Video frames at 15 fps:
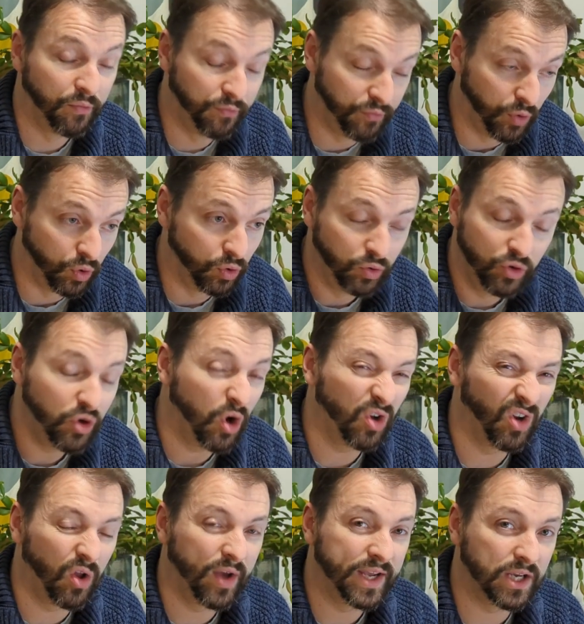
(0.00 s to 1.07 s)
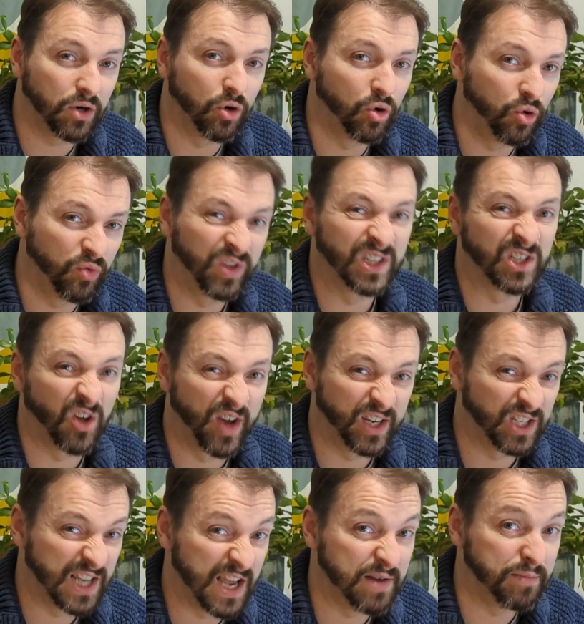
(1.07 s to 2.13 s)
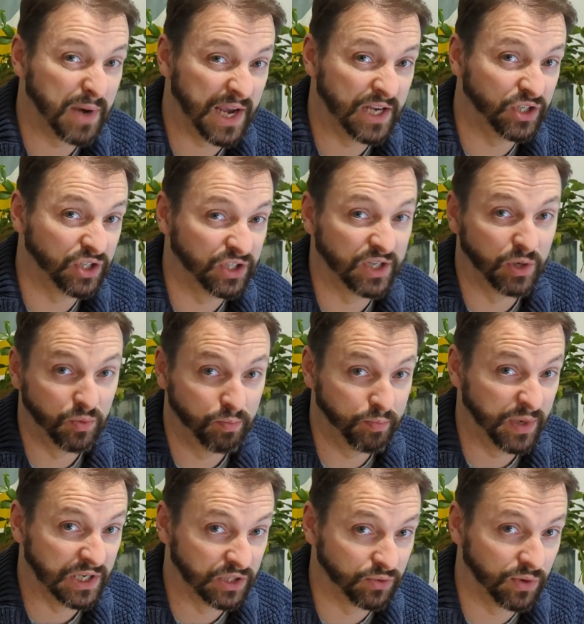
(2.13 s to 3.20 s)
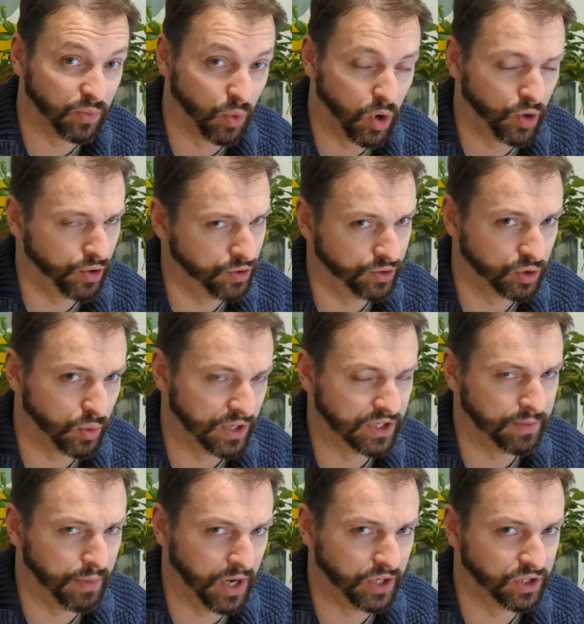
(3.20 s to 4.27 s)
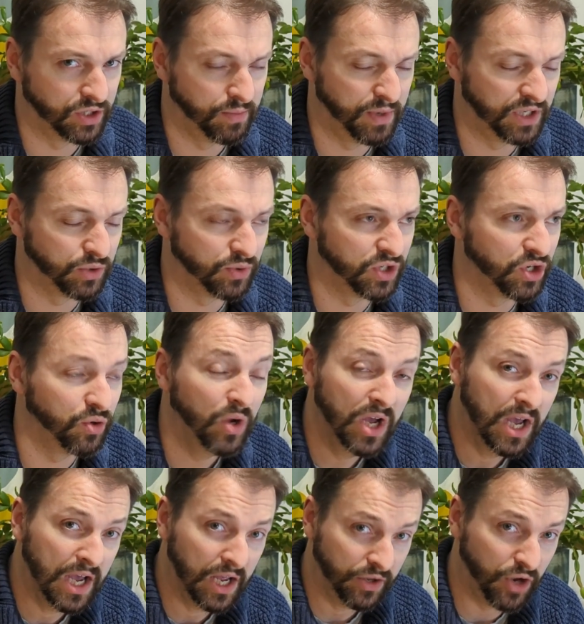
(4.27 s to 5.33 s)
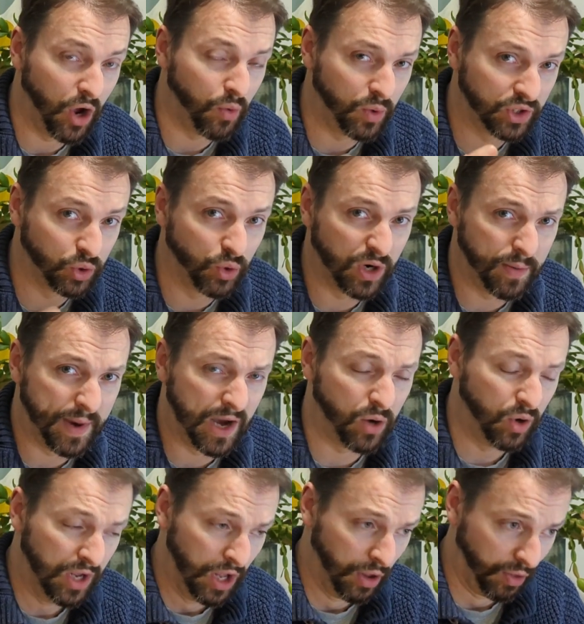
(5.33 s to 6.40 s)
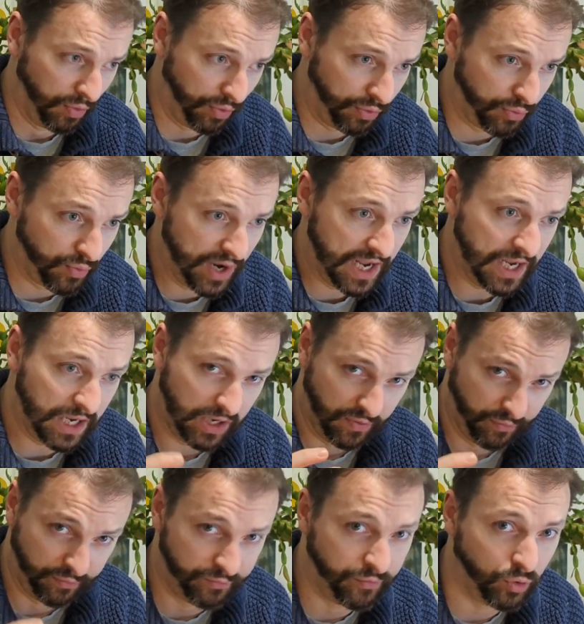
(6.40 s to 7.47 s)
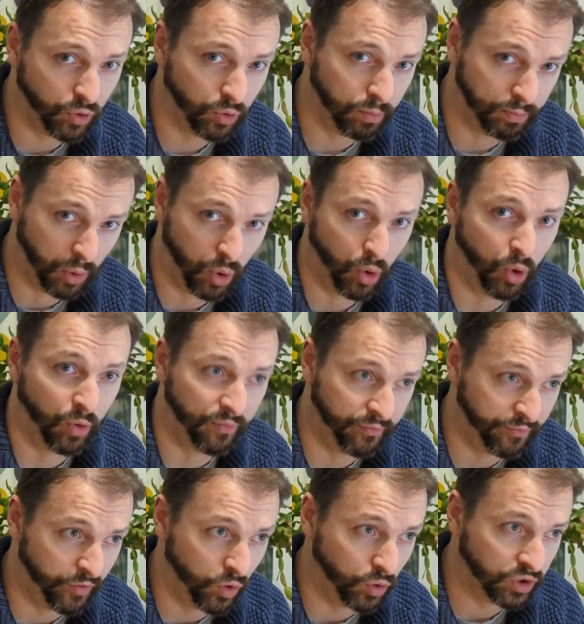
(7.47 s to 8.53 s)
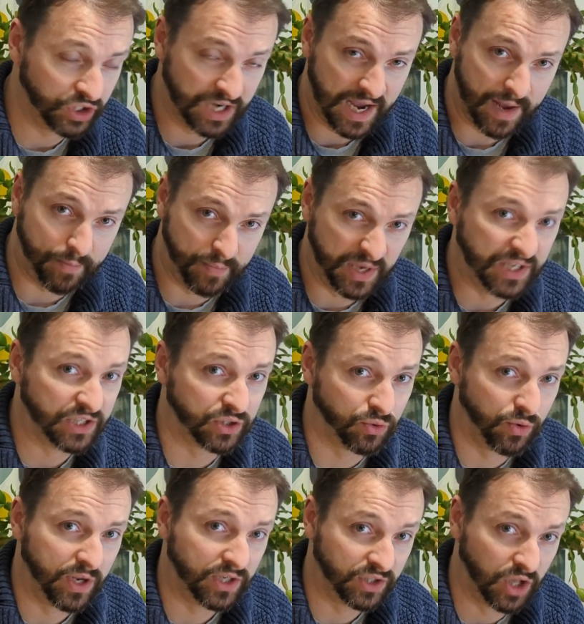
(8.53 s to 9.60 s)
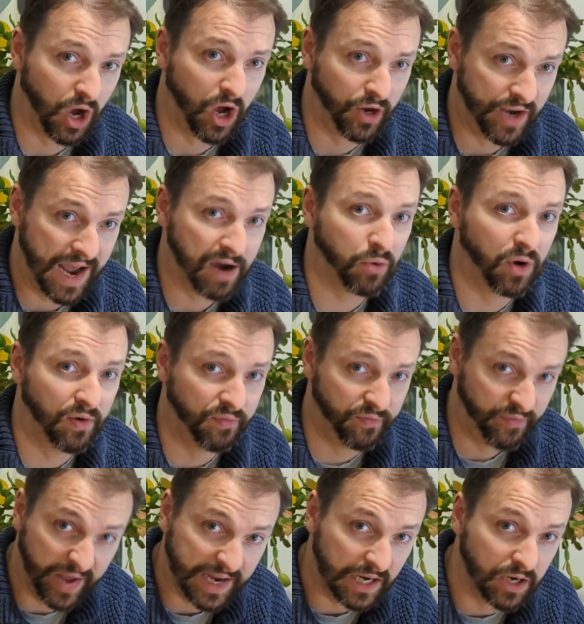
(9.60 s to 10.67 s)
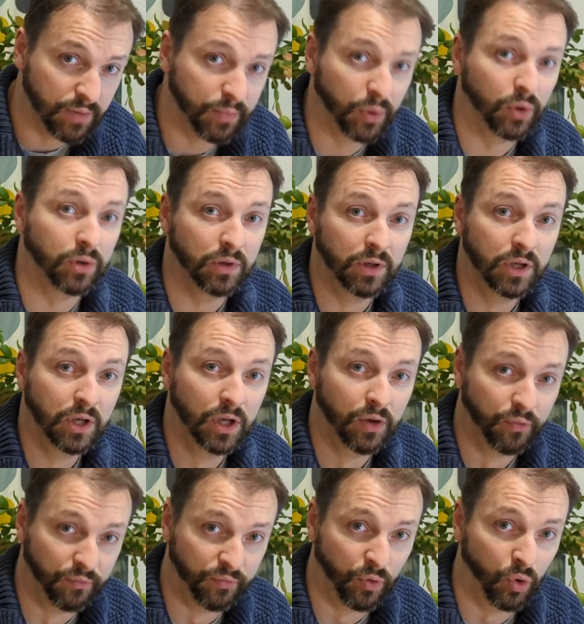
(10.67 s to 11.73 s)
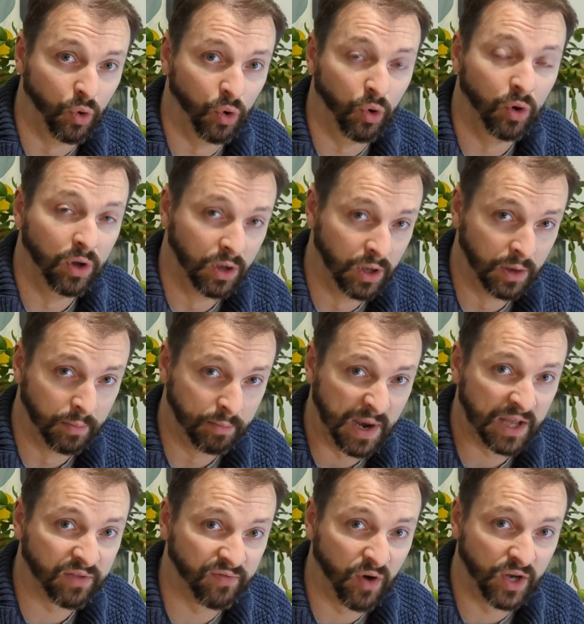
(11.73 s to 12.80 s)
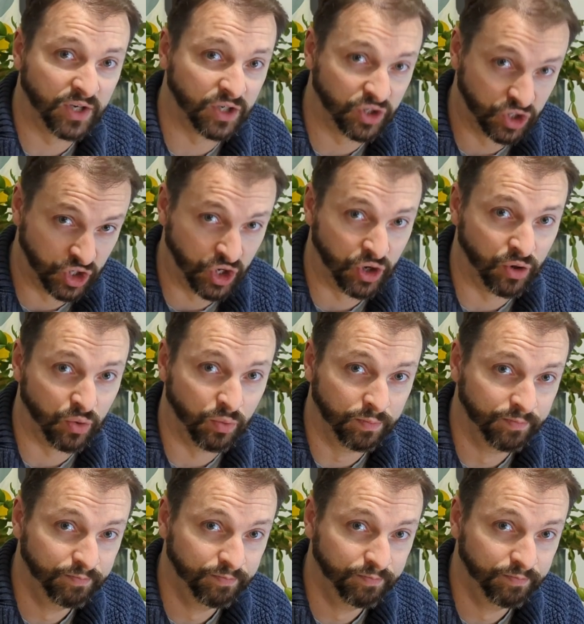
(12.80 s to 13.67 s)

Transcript: Full, not like, oh, there's like 10 pages in Beastery 1 and 20 pages in Beastery 2. No, we're talking about three full-bore, full-chat beasteries that are now available for Pathfinder 2.